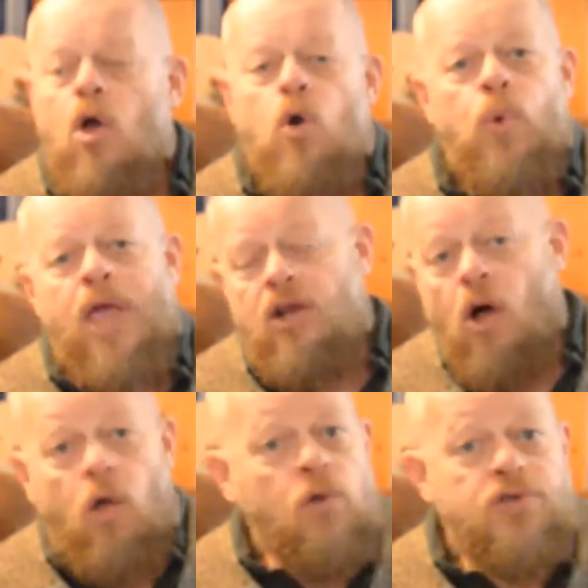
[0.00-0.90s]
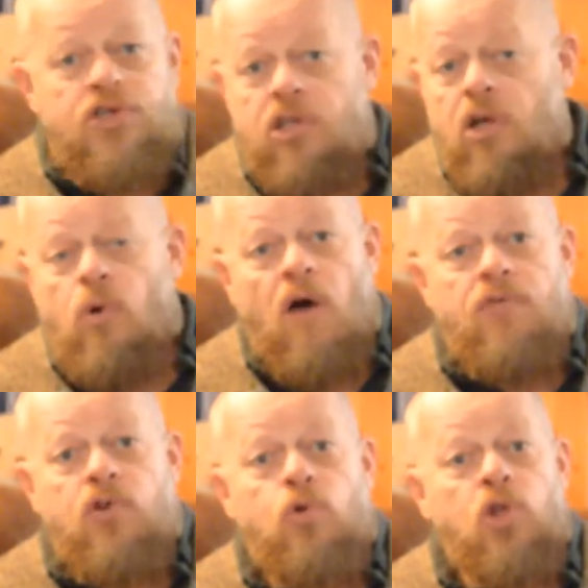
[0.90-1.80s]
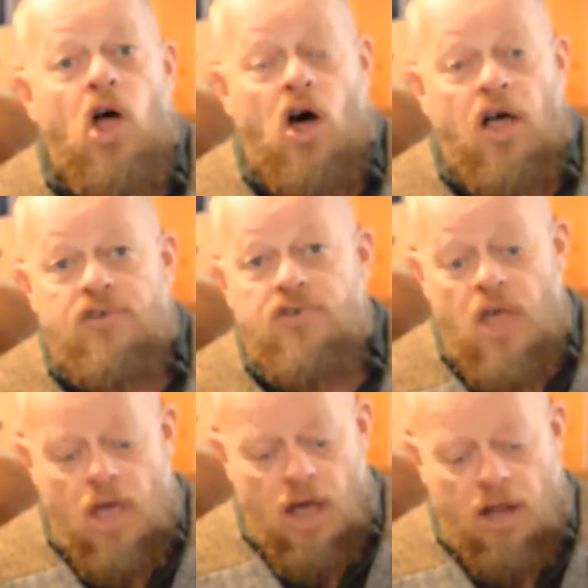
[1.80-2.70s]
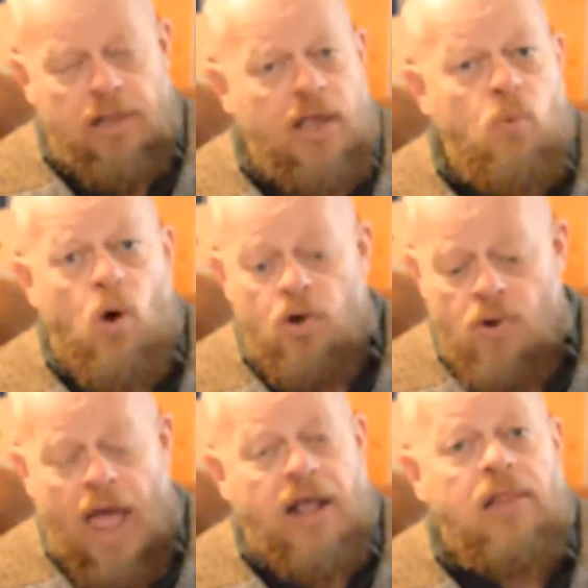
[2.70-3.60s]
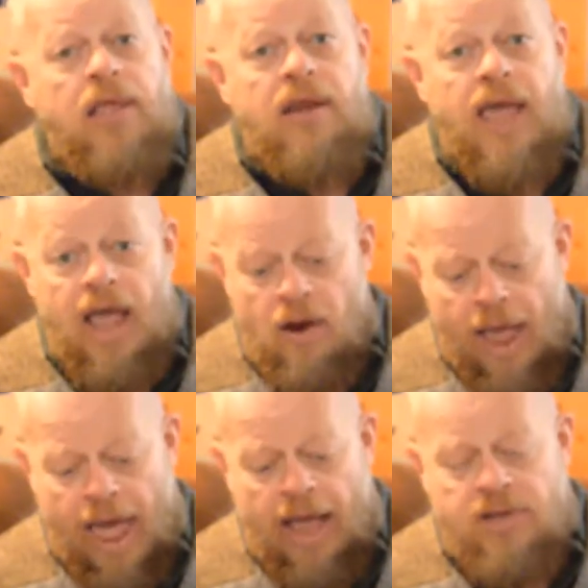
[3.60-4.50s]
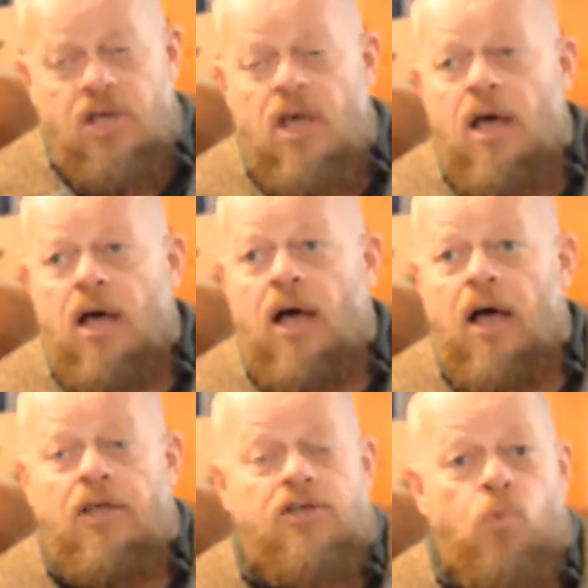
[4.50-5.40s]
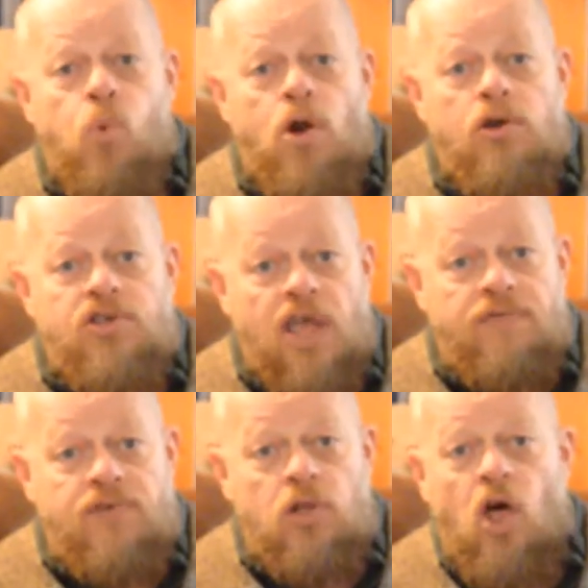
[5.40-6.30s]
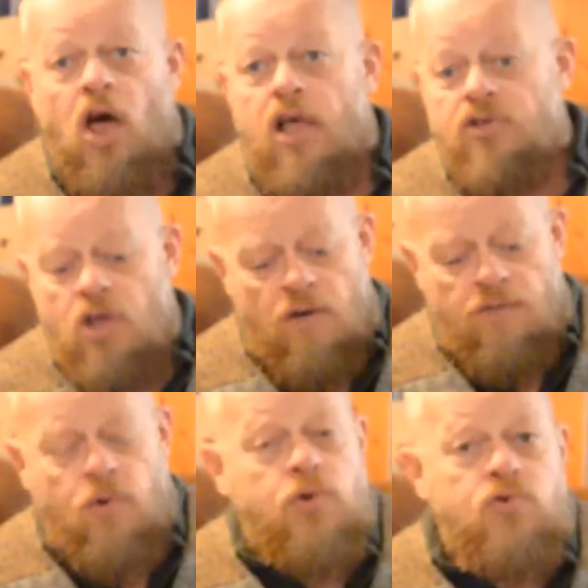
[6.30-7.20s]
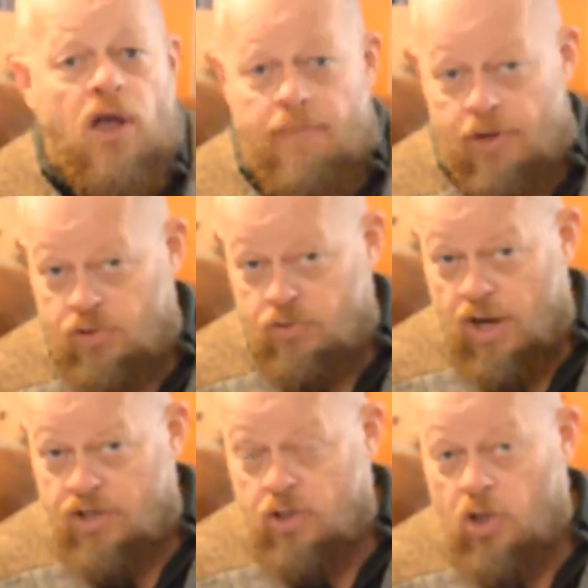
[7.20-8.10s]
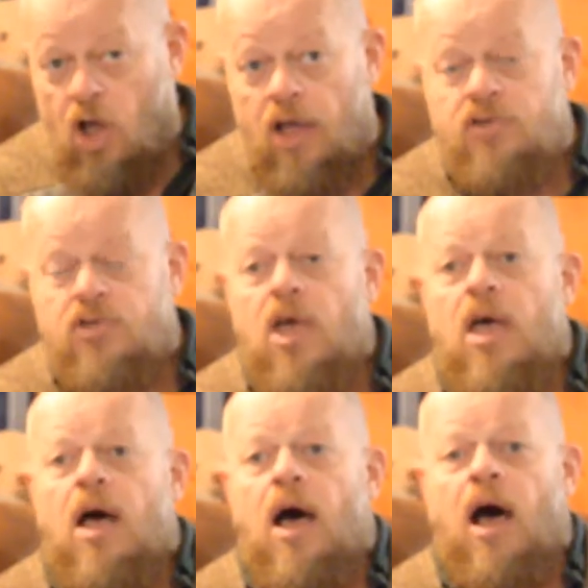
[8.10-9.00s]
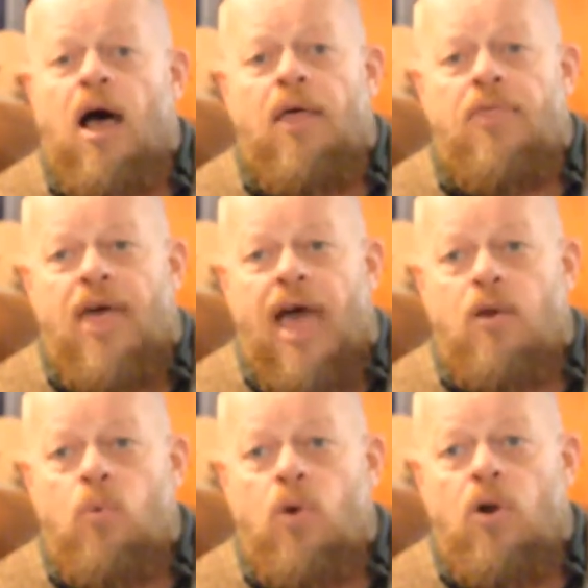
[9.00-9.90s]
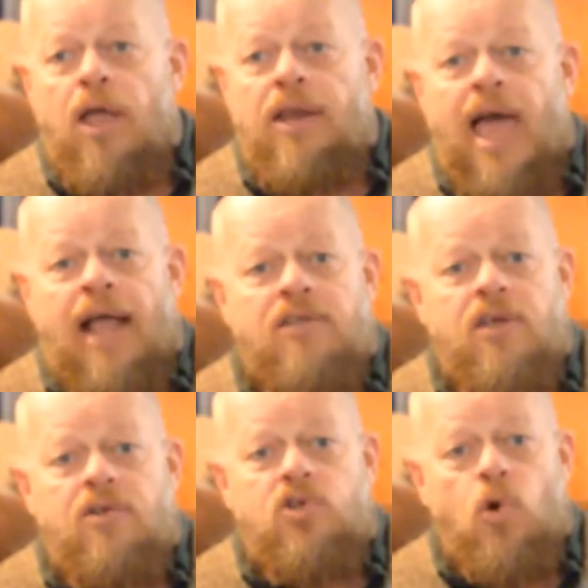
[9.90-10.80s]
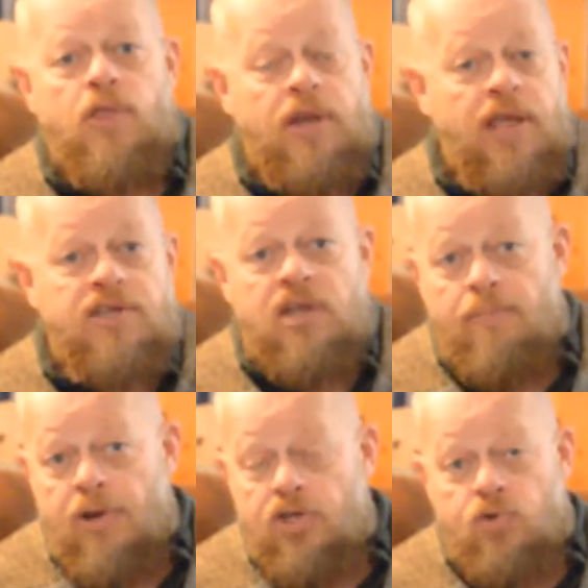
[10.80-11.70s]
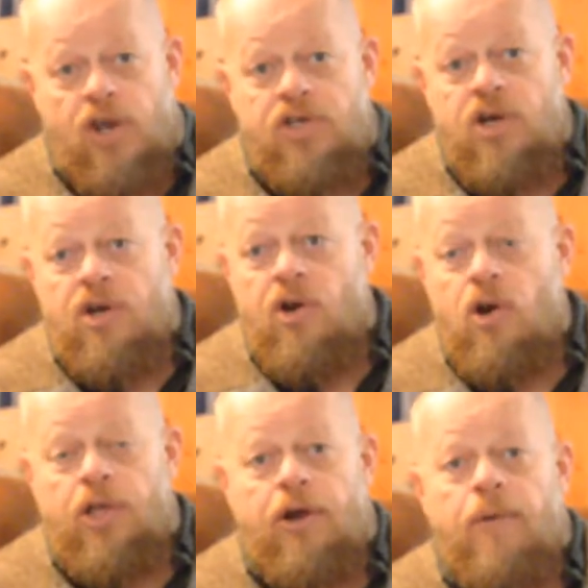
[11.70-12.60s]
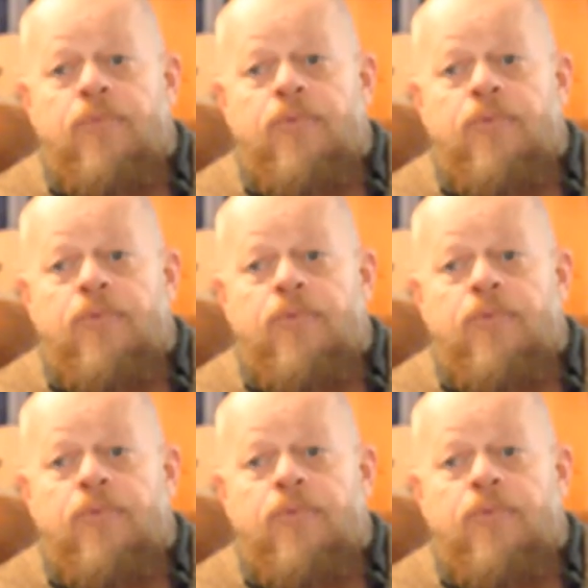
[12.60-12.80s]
we had a whole slew of new laws. A Clean Water Act, Clean Air Act, worker safety laws, Food and Drug Administration laws that were enacted during the Nixon administration and earlier.